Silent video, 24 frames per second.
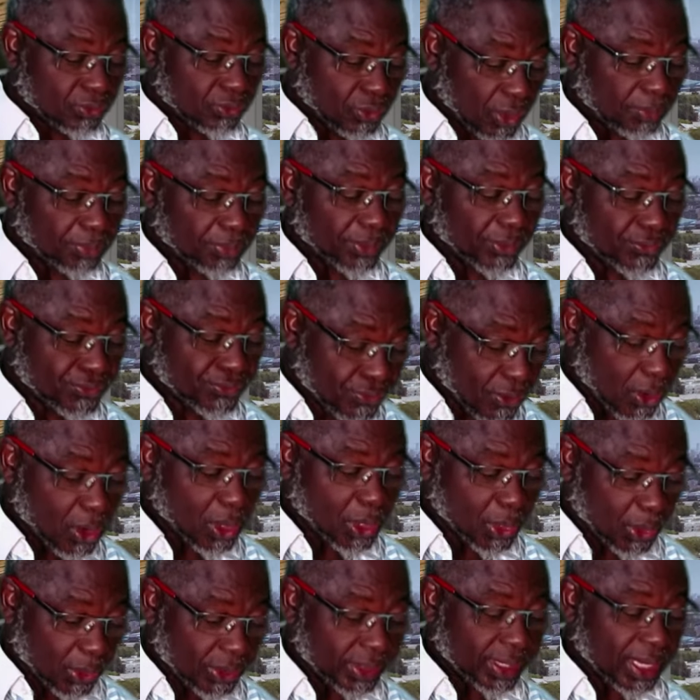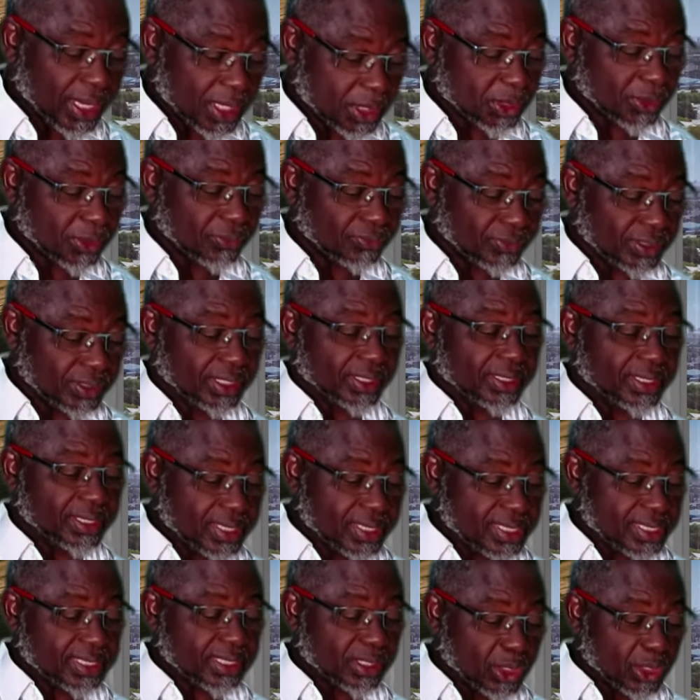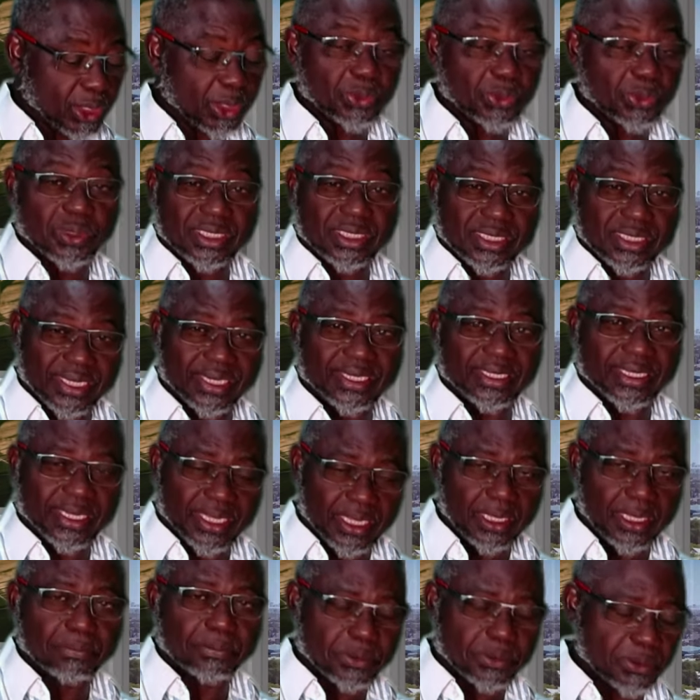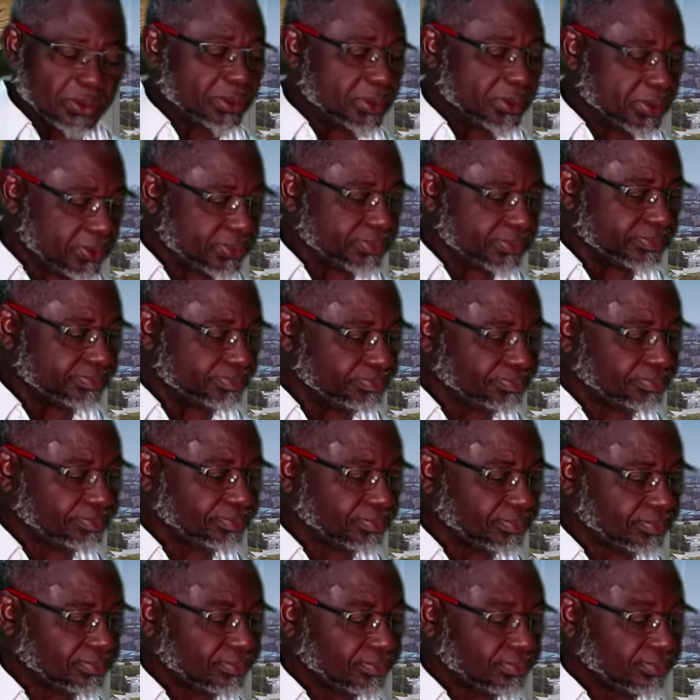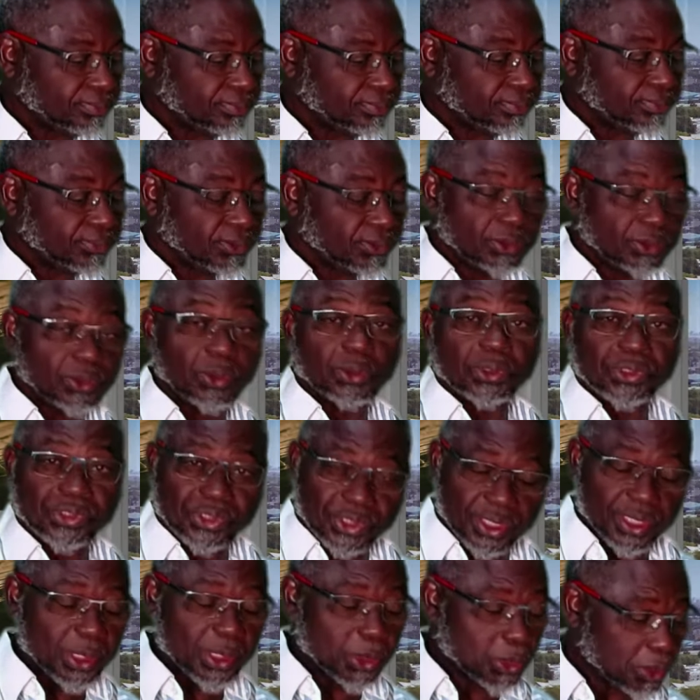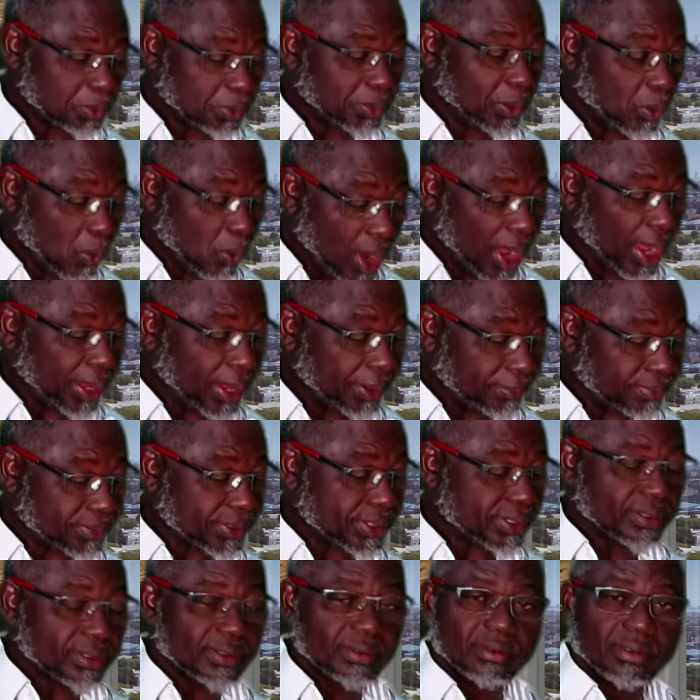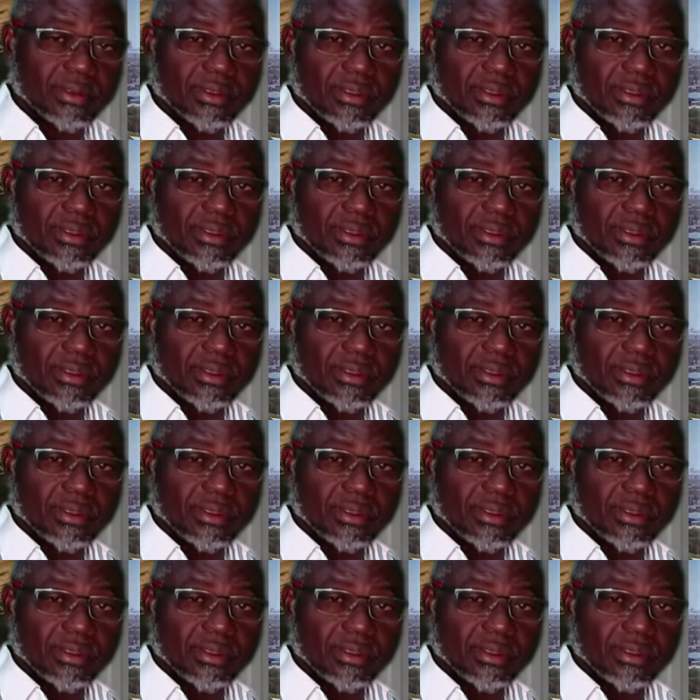From the four corners of the earth, God will send help to you. Your tears will be wiped.